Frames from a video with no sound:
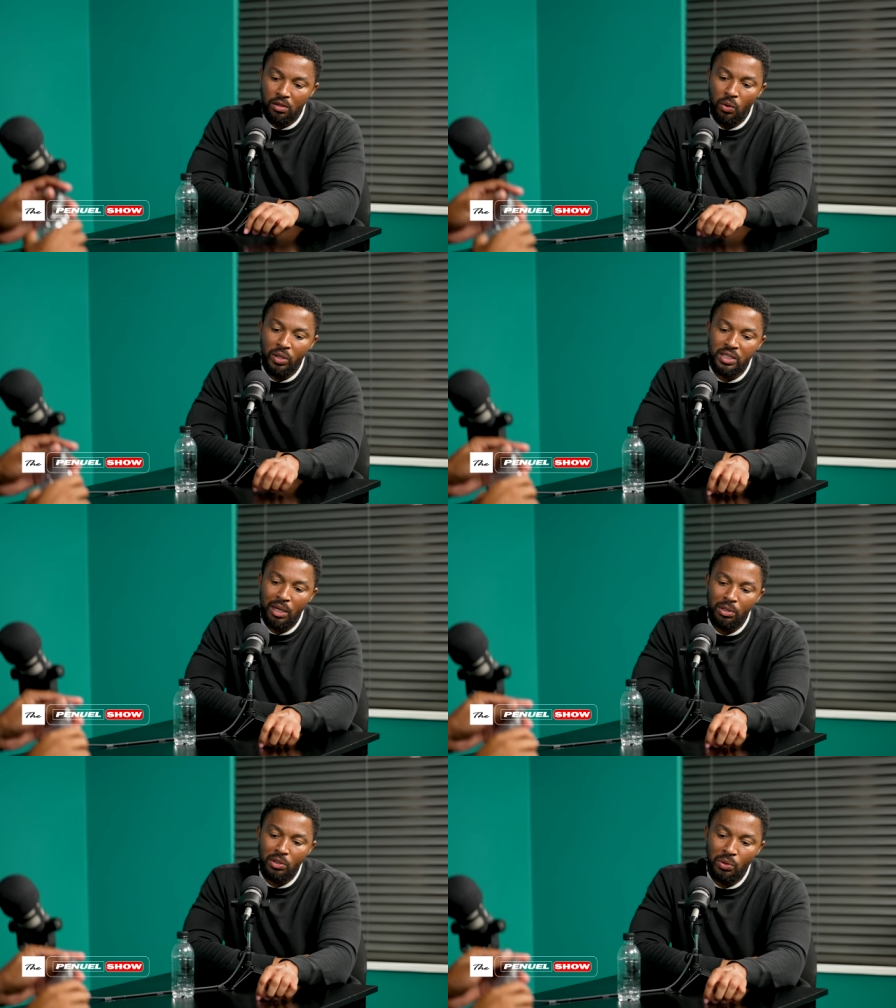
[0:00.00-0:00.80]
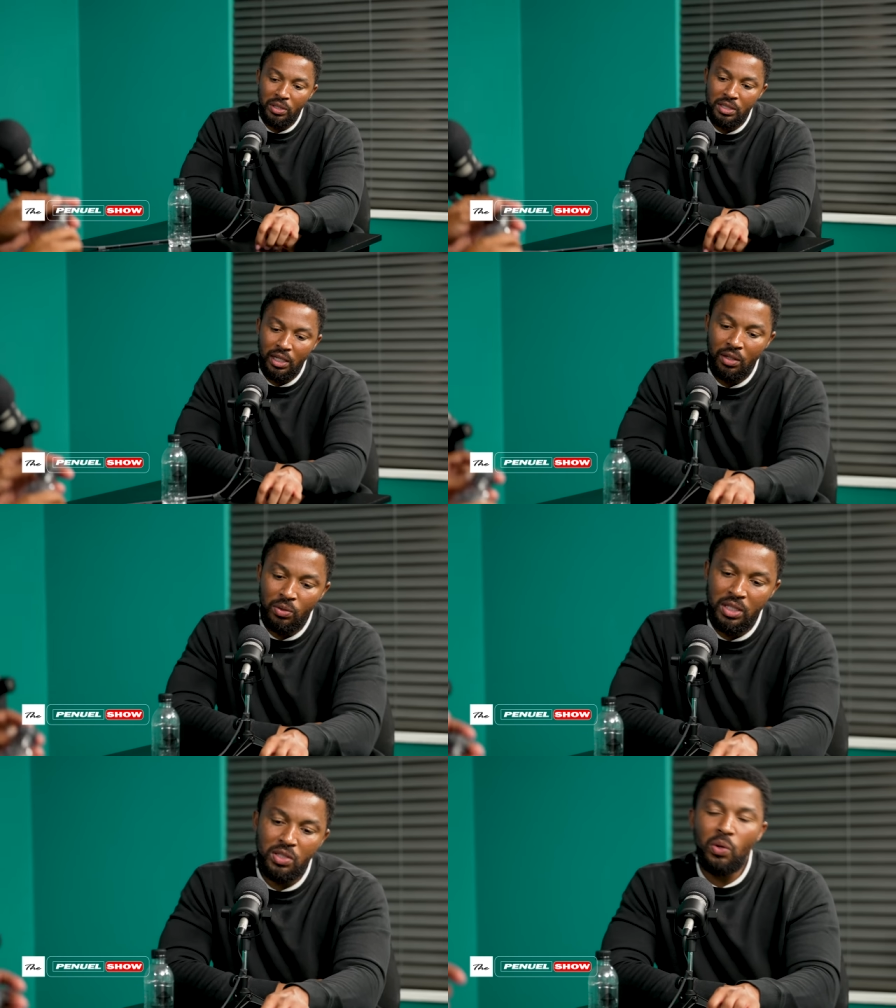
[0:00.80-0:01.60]
no one's coming through and saying
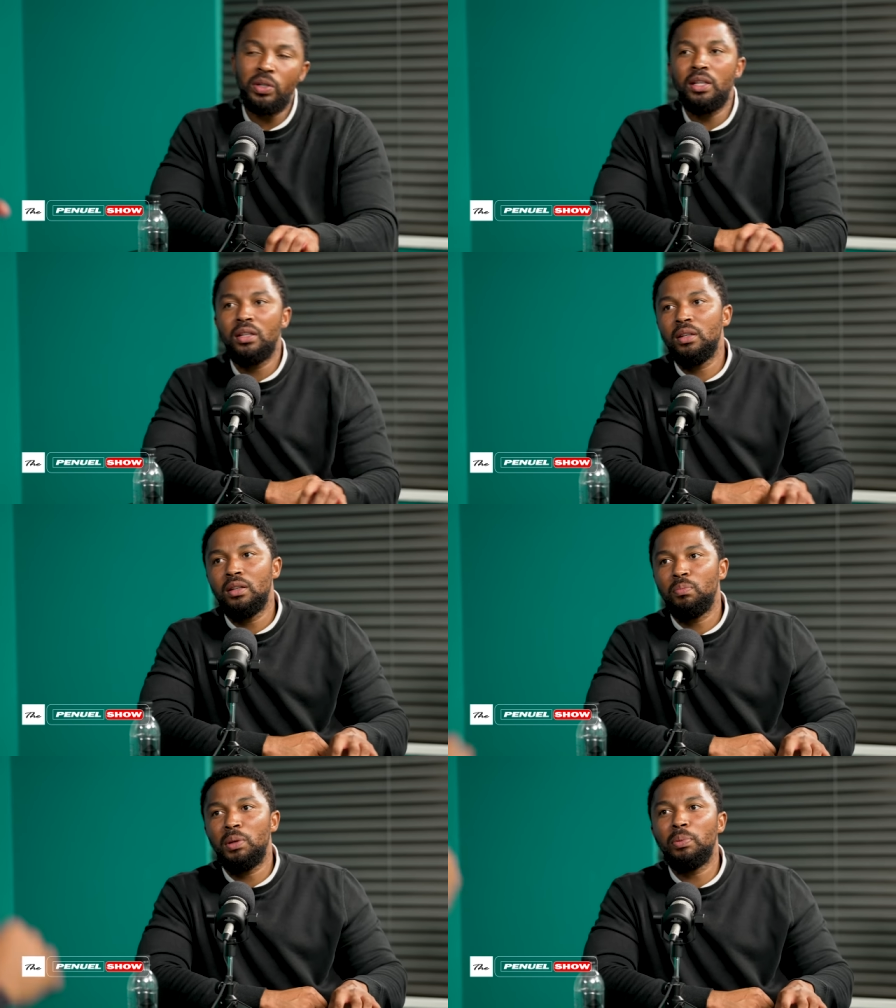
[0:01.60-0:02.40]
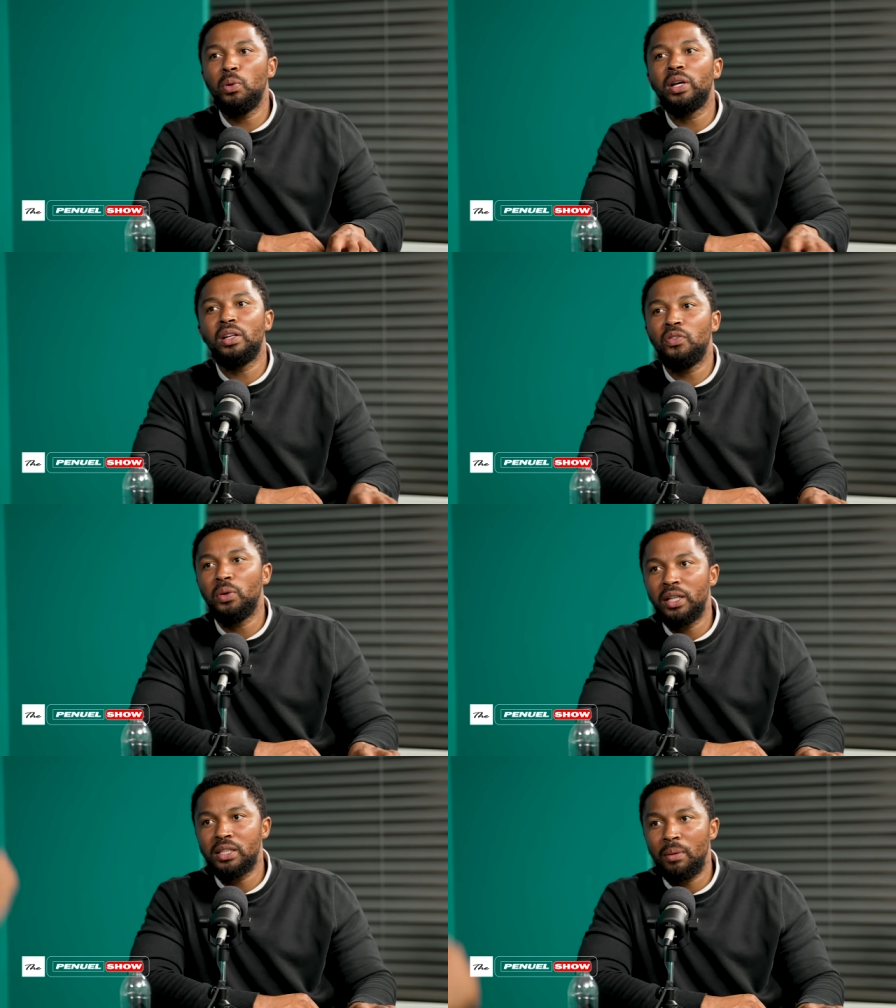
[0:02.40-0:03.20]
it's only people who can
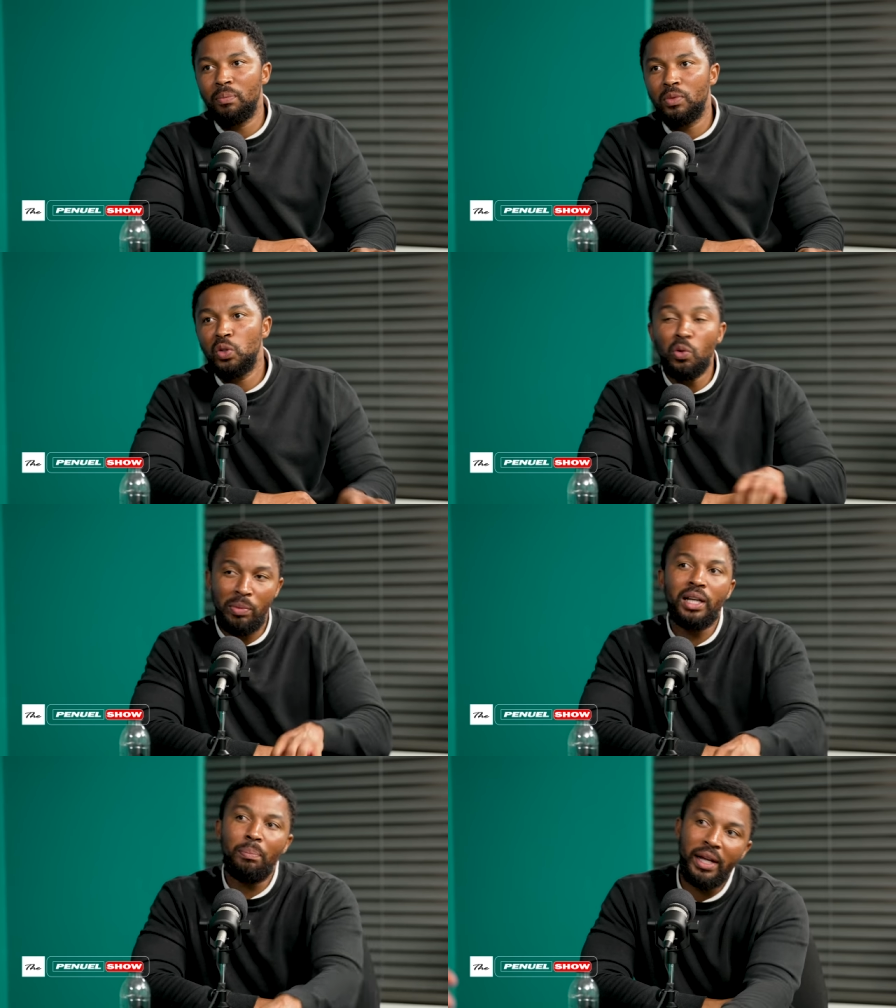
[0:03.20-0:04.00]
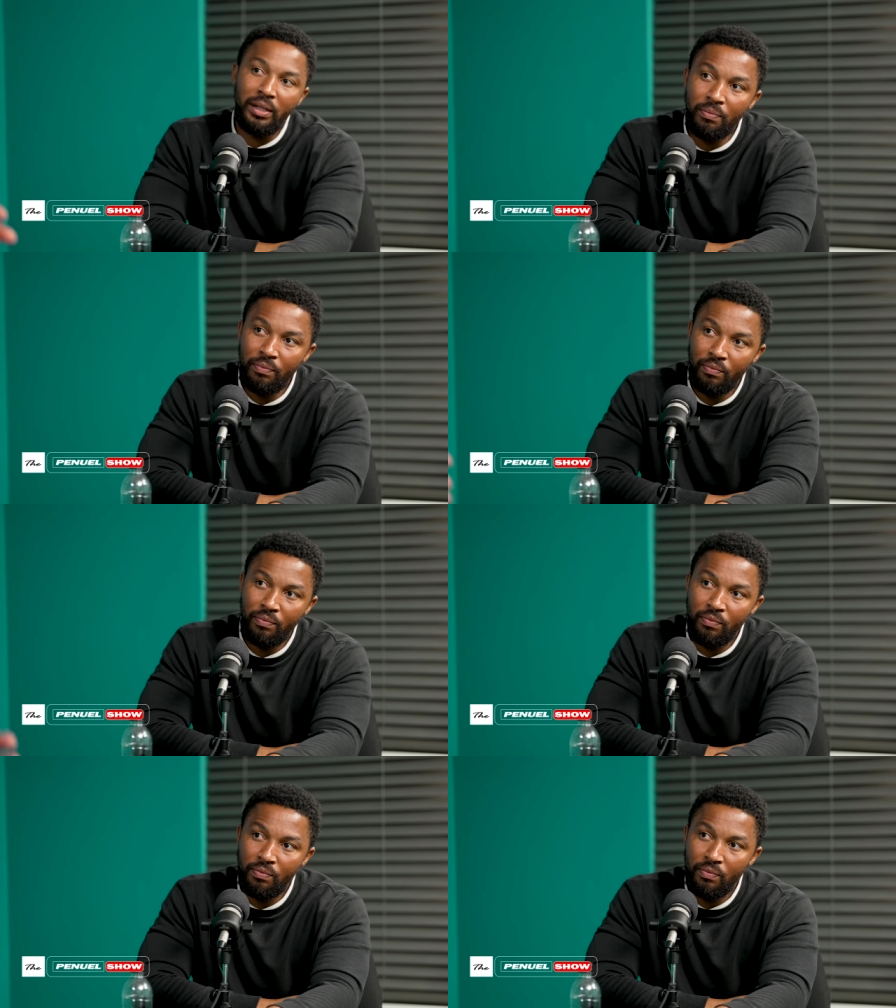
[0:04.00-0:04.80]
afford airtime. You'll make a plan.
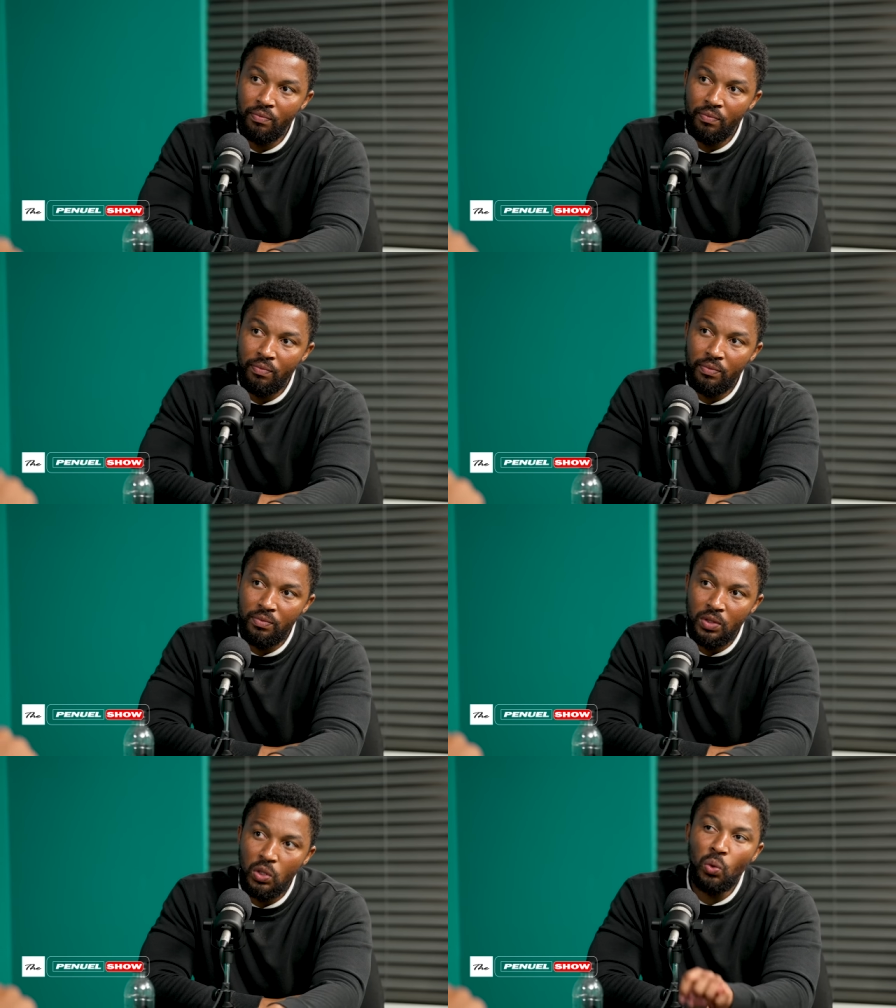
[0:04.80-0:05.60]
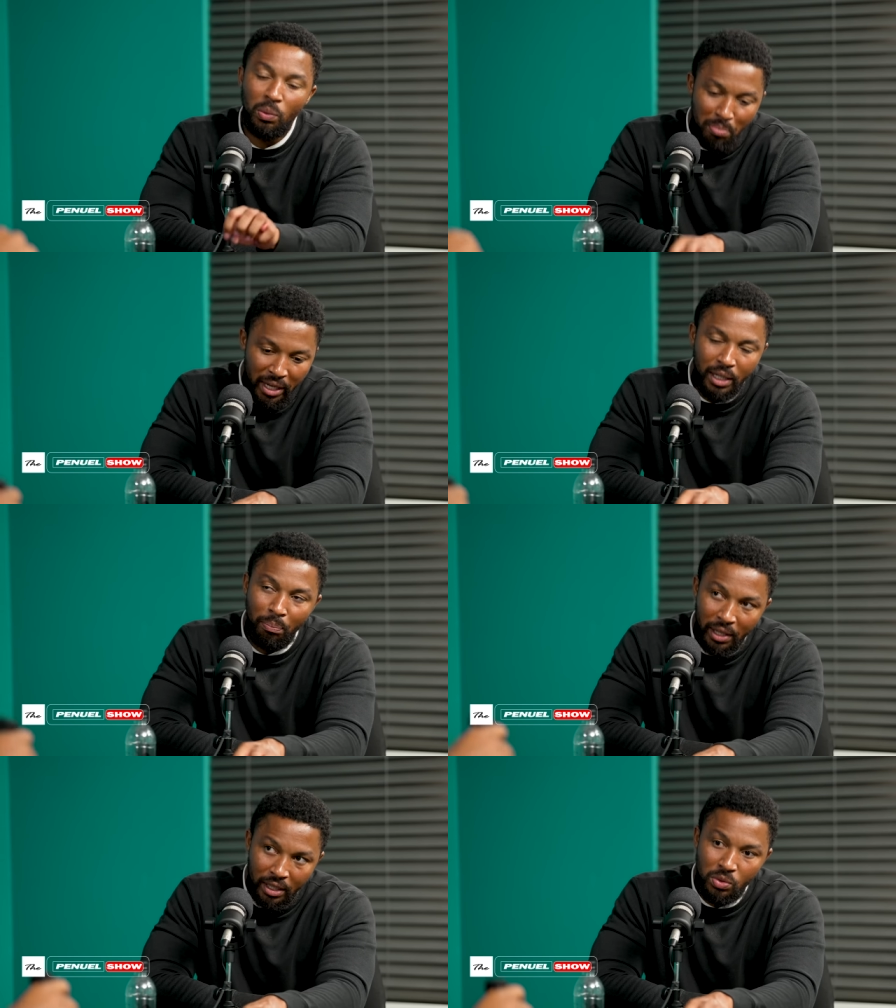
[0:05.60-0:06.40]
You'll make a
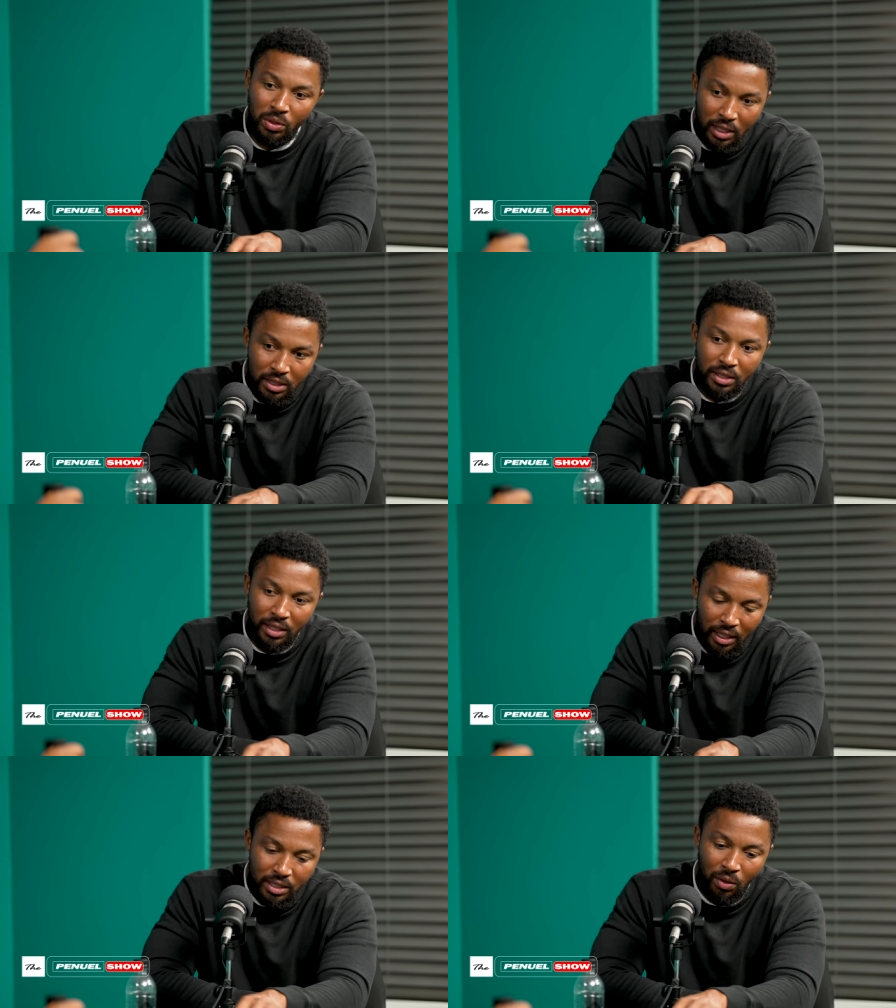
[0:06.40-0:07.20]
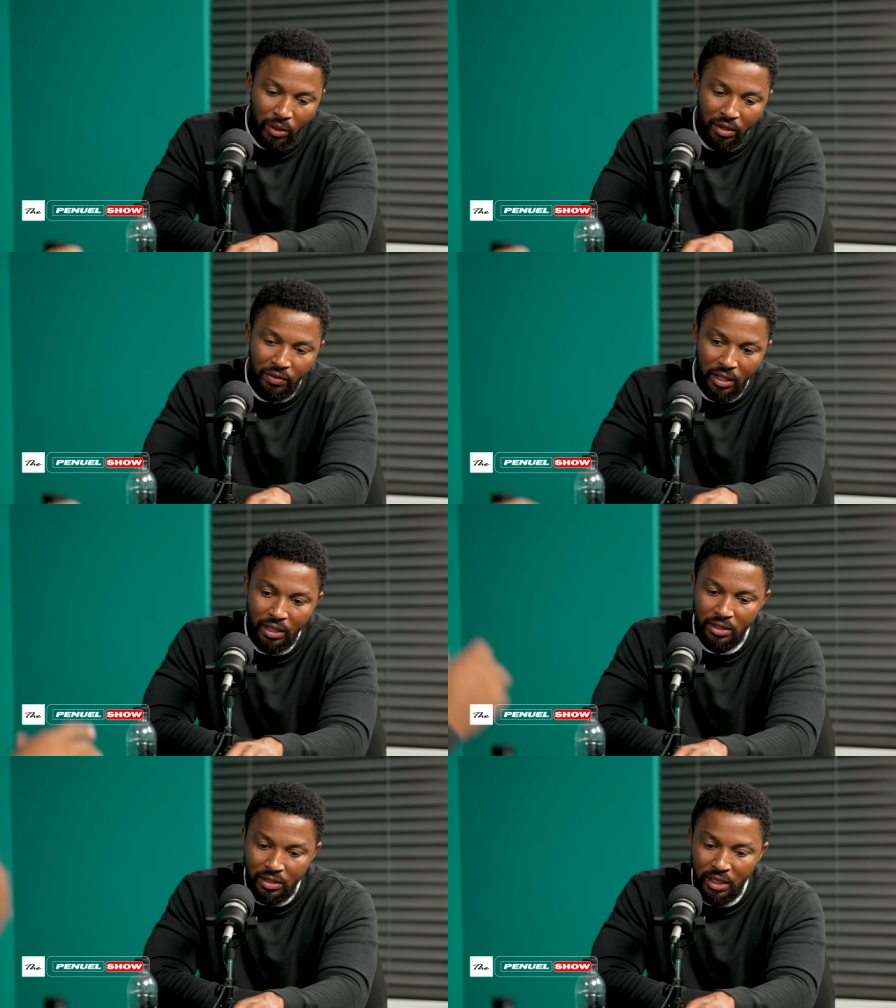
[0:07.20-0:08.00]
plan to get it data, whatever
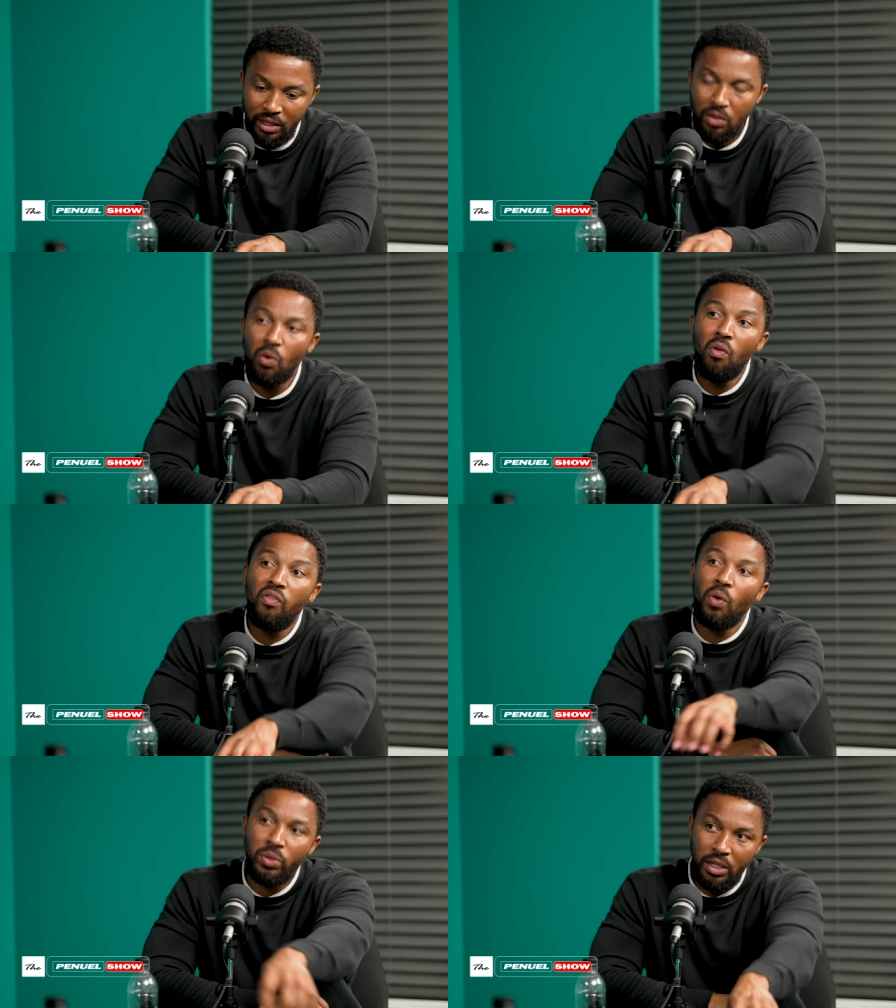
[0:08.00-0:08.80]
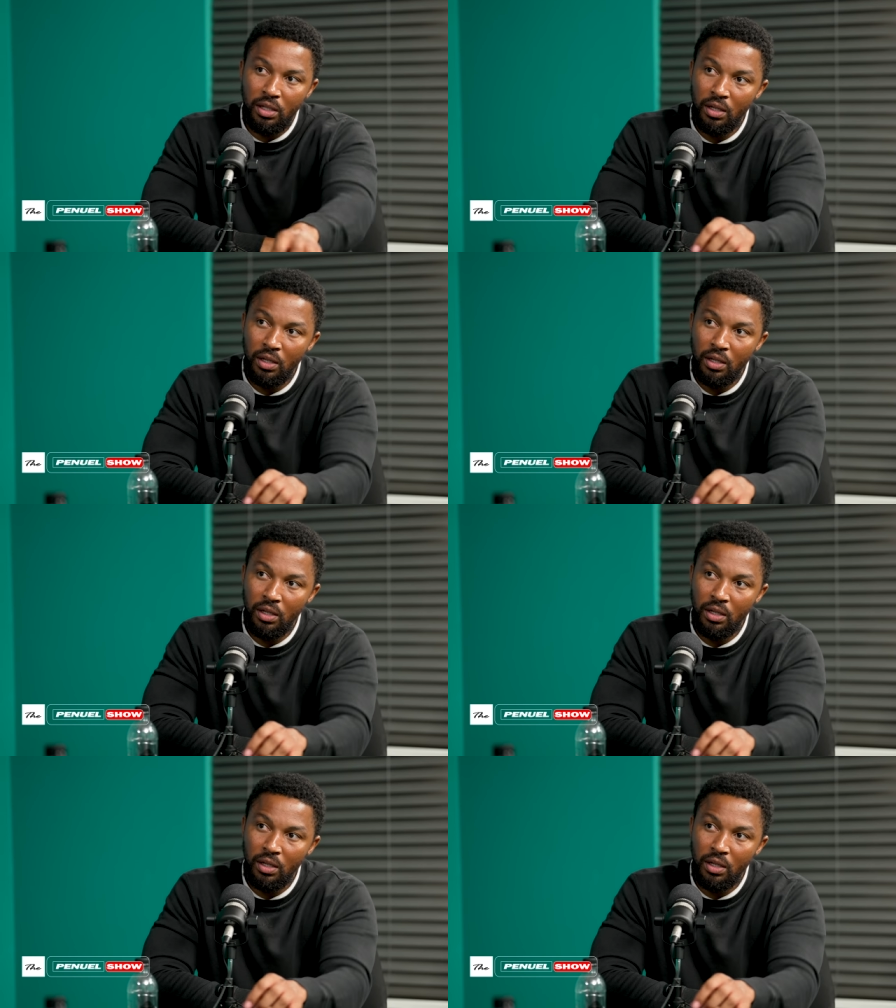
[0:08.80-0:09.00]
that's needed. Ukvota.